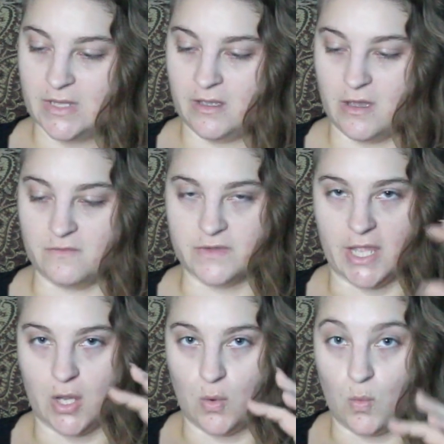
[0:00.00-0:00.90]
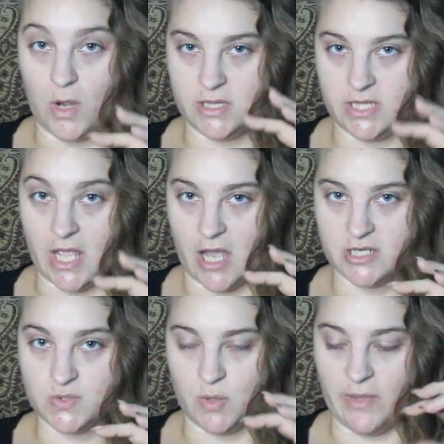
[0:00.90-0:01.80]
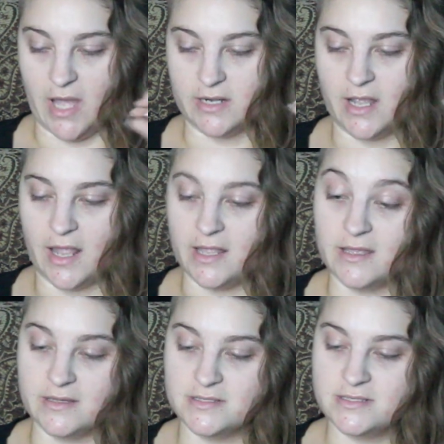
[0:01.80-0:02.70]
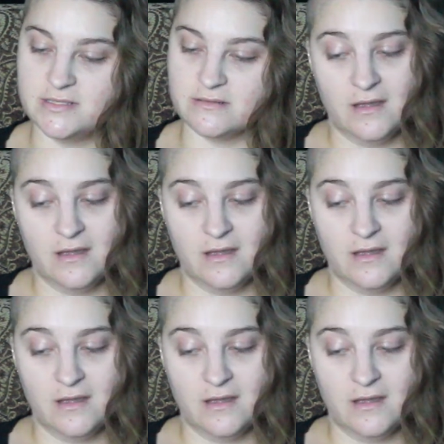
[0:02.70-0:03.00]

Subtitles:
of, like, what the actual bad guy is.